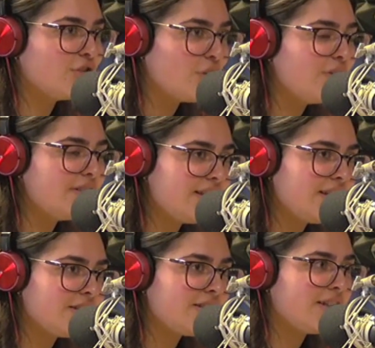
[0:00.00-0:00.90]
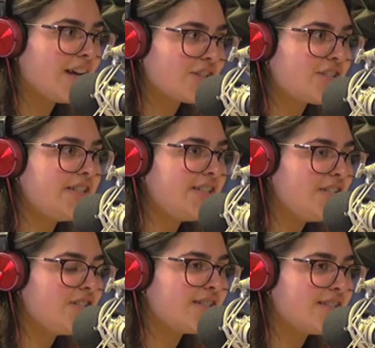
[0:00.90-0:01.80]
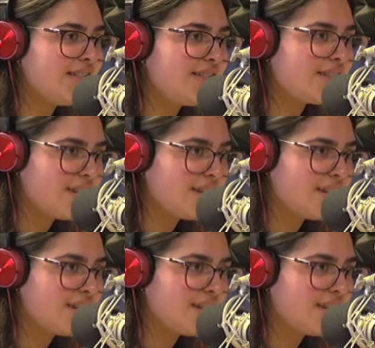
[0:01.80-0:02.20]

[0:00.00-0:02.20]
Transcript: goes into actually teach us these